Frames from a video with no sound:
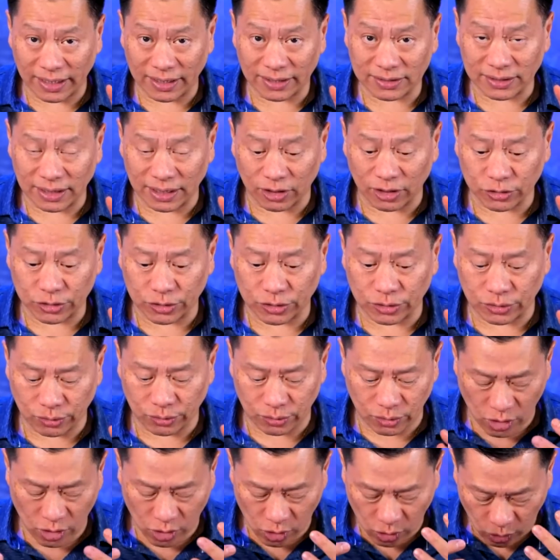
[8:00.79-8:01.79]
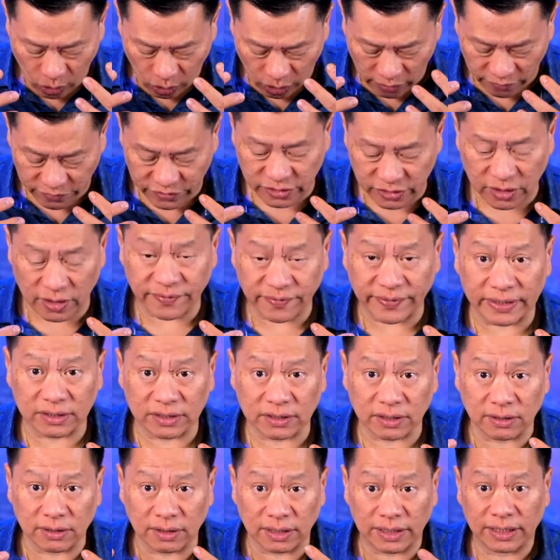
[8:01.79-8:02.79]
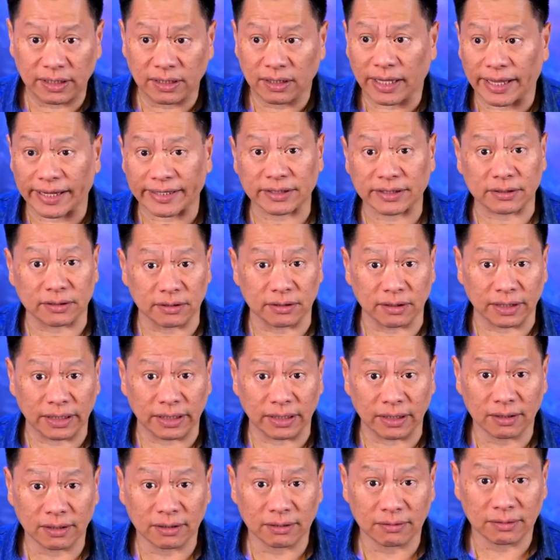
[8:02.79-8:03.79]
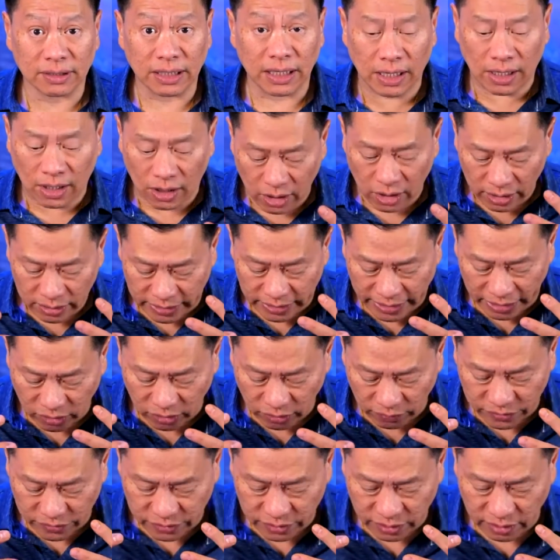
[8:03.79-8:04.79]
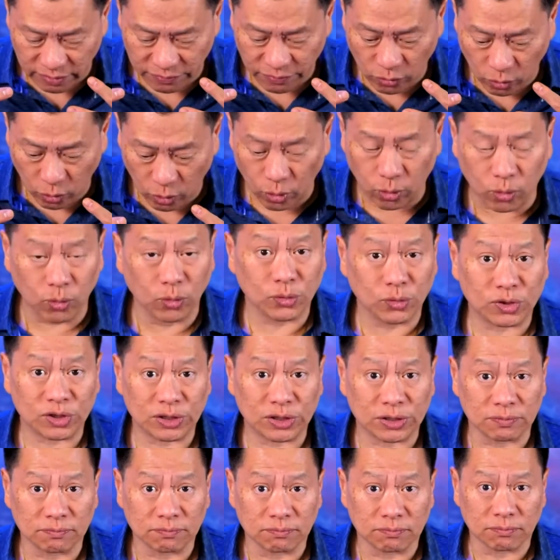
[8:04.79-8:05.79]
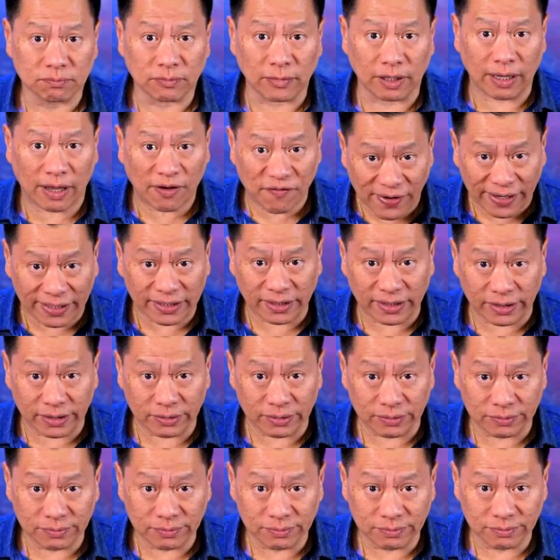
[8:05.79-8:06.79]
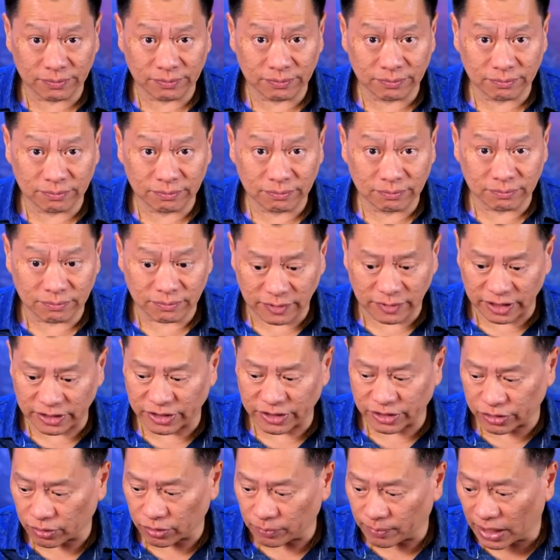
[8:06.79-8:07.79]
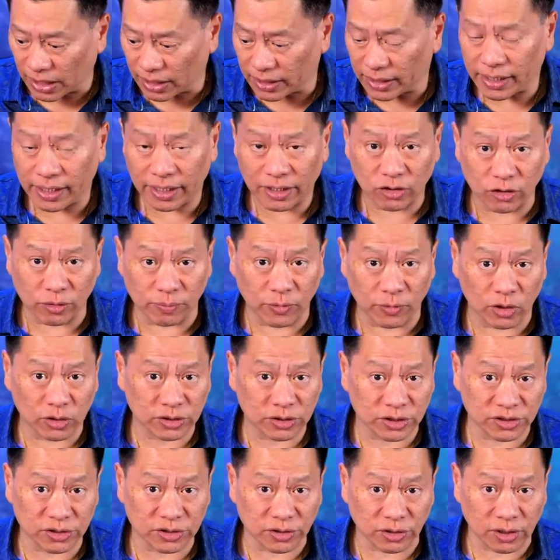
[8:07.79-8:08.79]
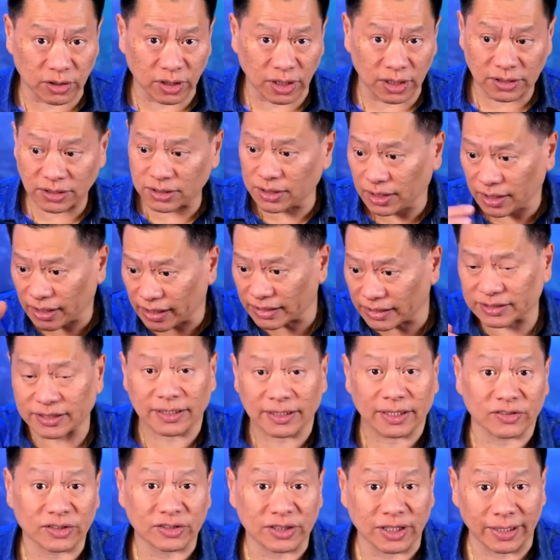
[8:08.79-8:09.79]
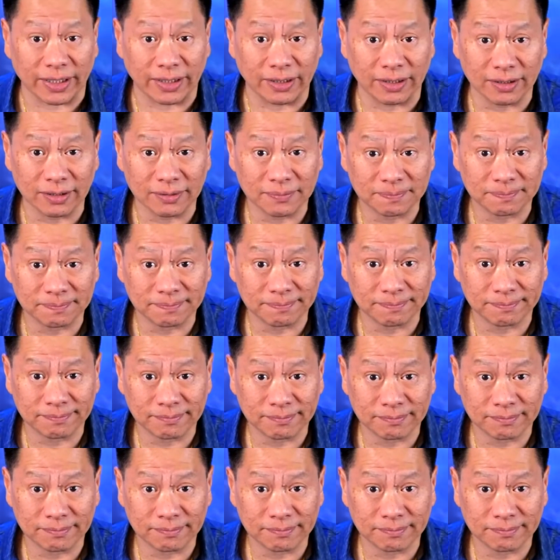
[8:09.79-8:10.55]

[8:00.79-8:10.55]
Silence allows you to observe internally, externally. Then observe who's affecting you. Is it your body, your emotions, your thoughts? Is it outside?